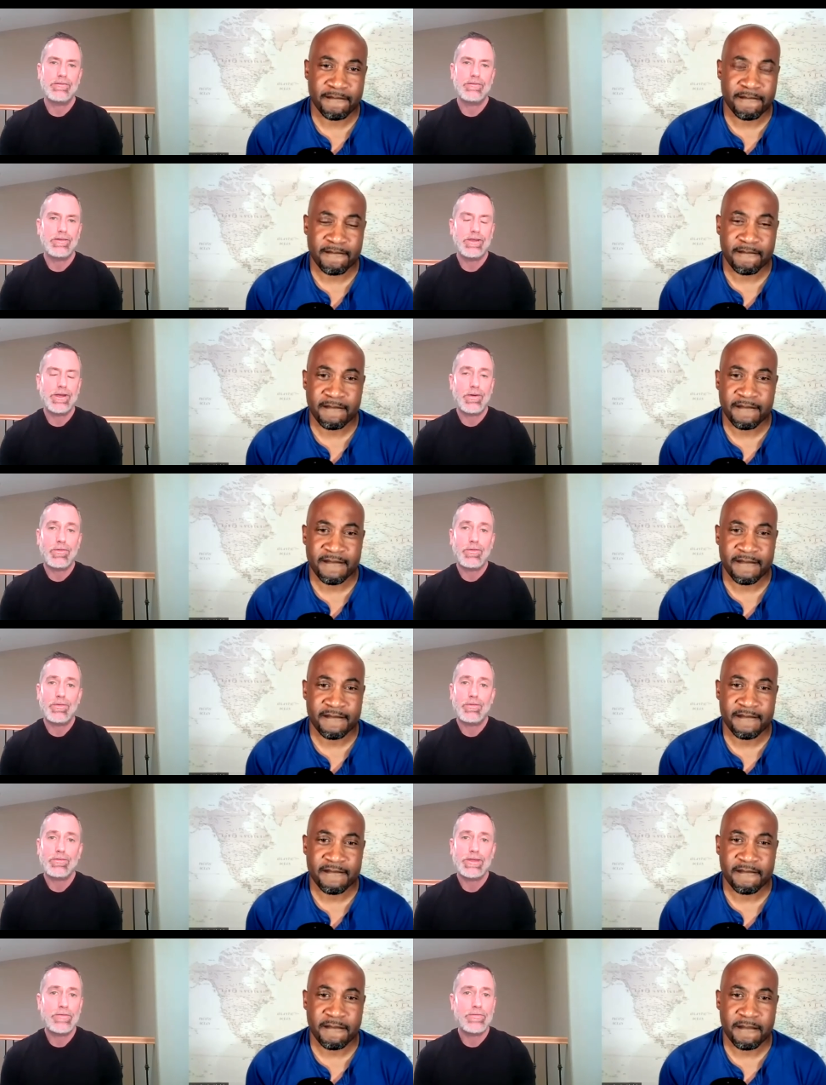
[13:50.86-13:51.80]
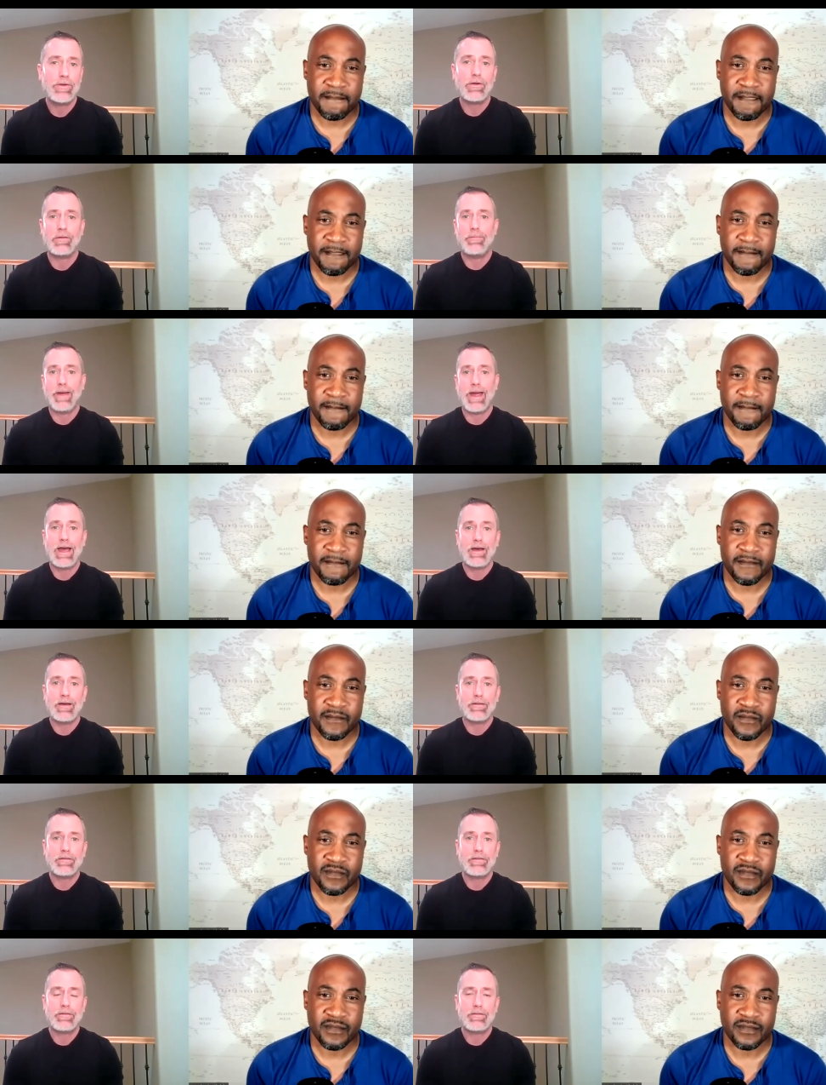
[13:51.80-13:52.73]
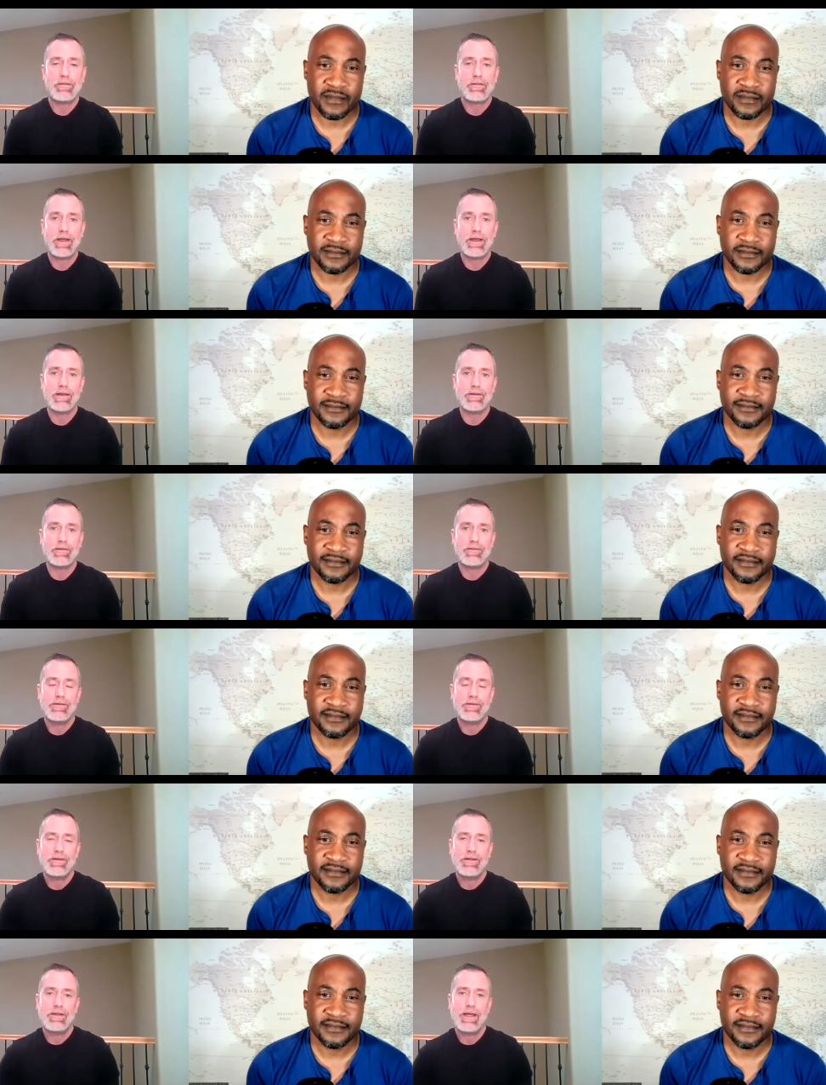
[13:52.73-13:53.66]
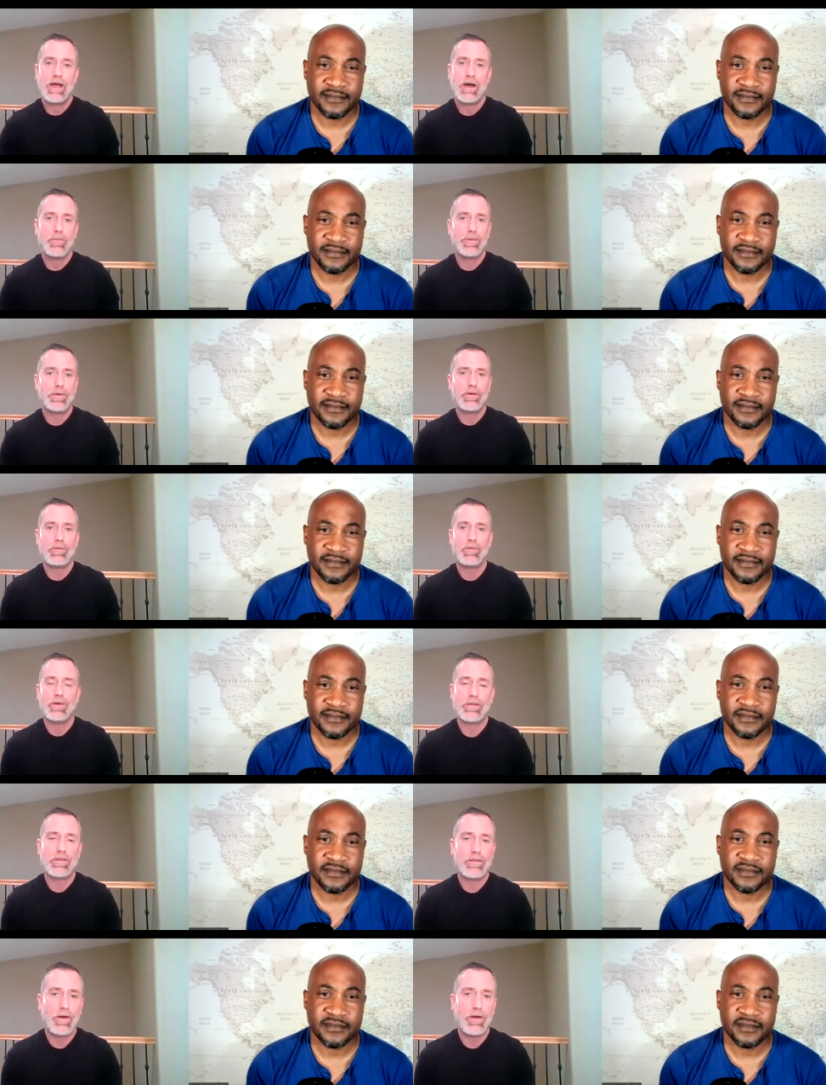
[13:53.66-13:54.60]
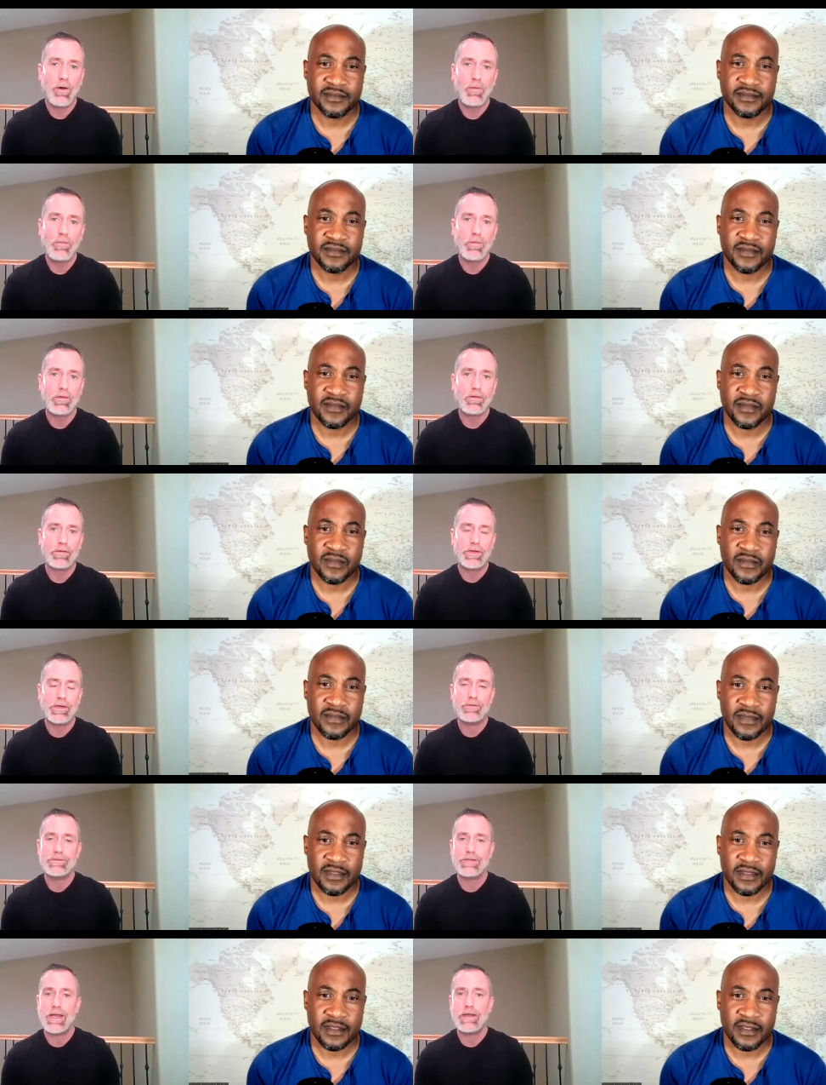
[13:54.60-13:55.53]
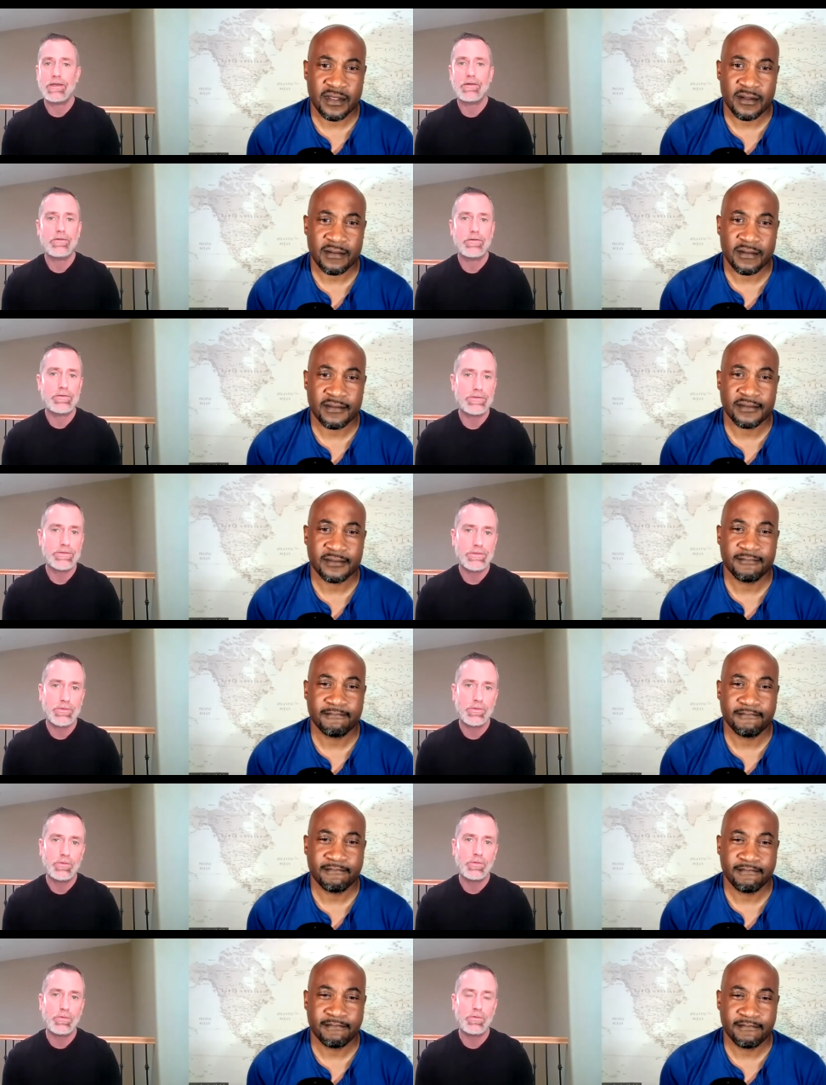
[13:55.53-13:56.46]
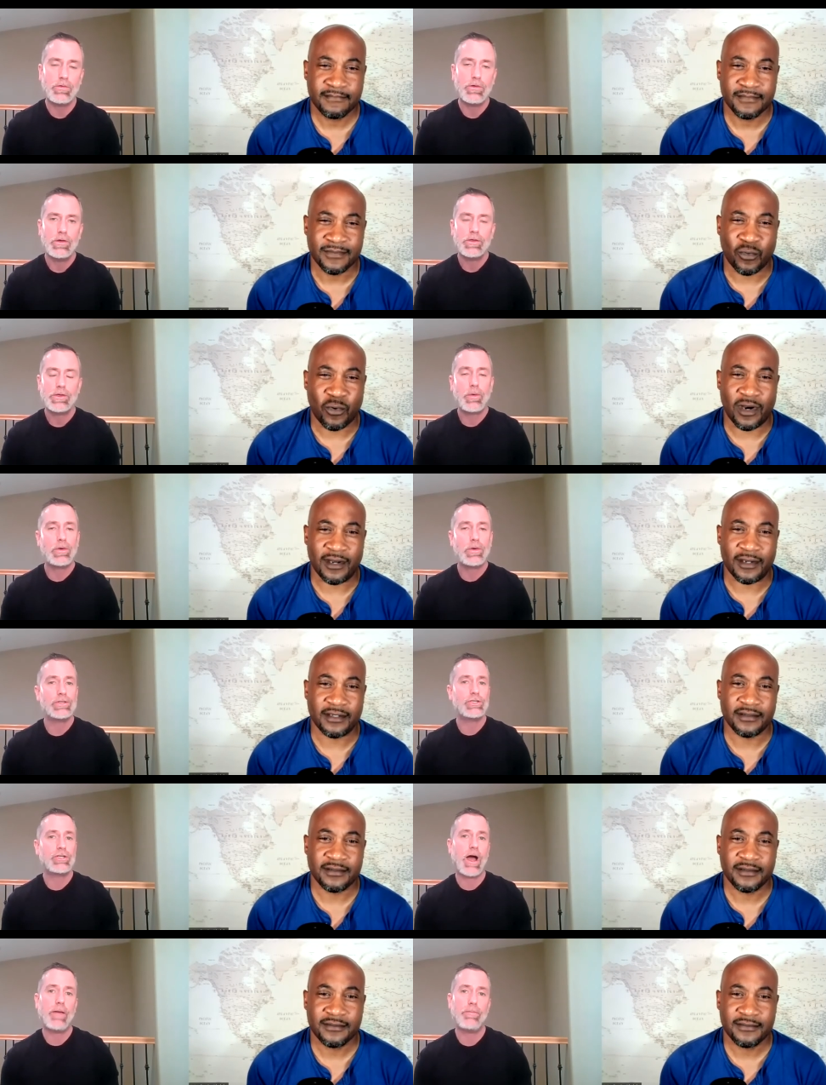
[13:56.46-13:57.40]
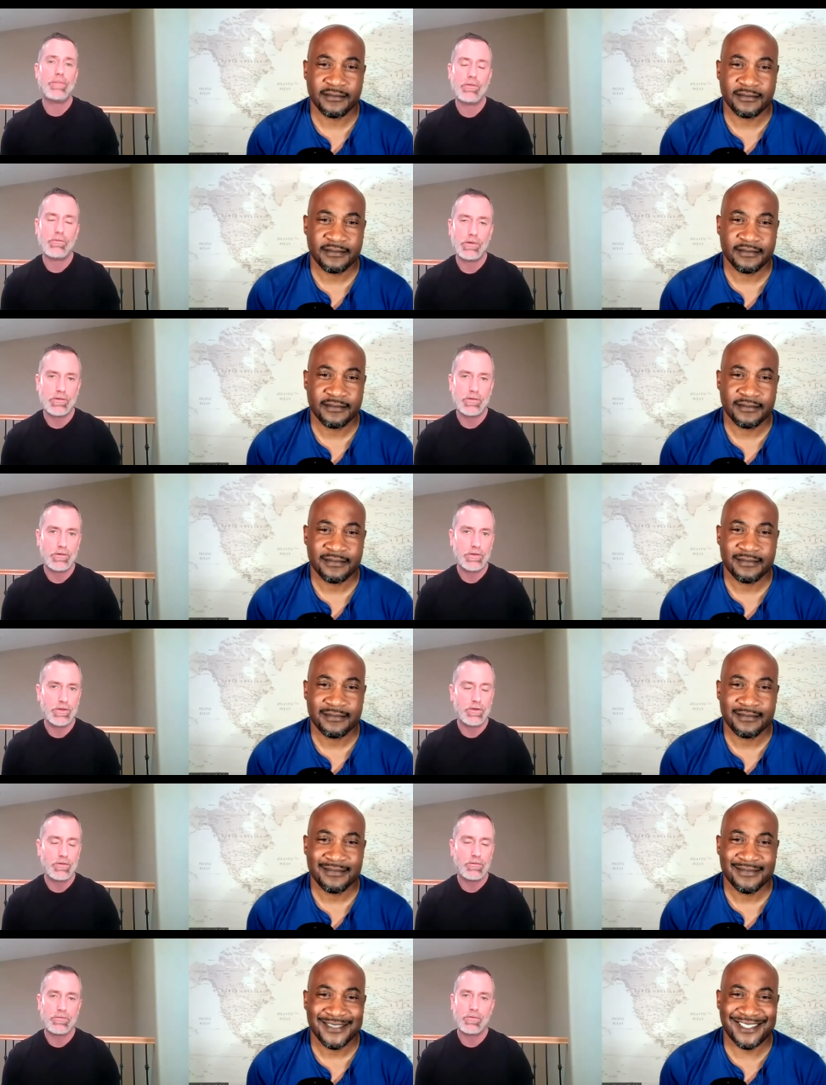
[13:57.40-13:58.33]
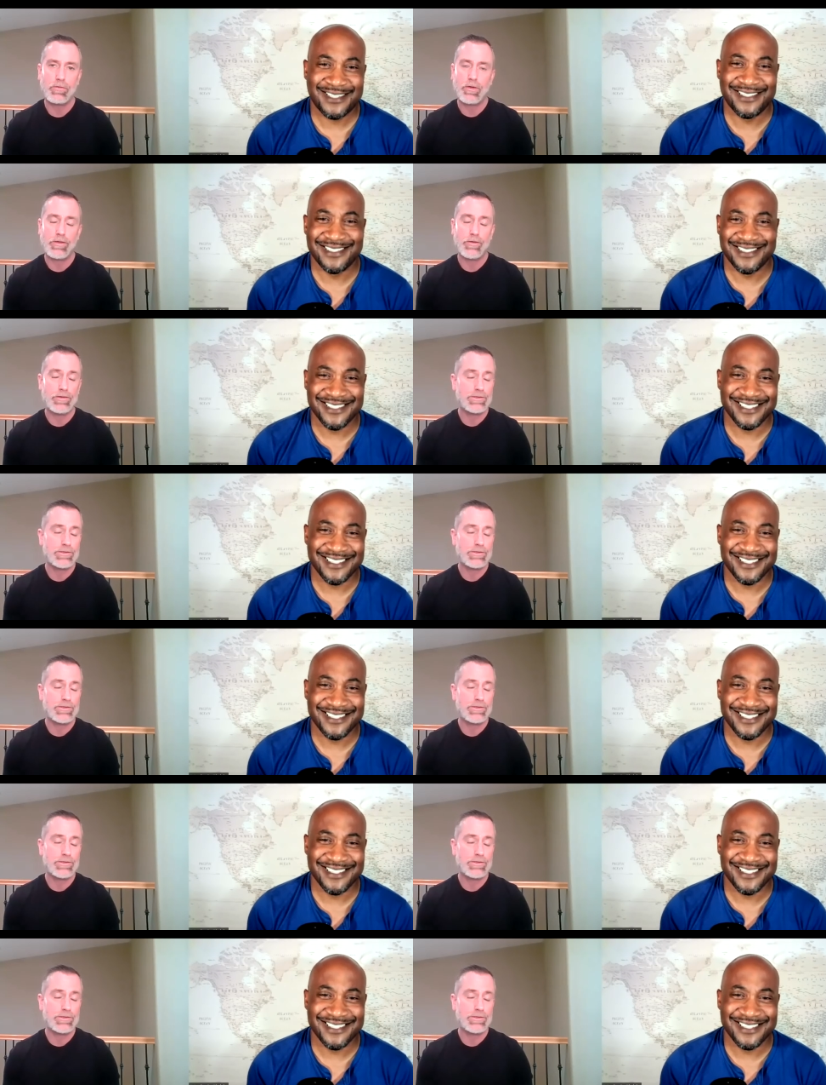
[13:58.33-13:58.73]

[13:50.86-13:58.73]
Speaker 1: you know giving her a bath like helping her with homework, you know, taking her to school, right. going shopping with her, you know, for whether it's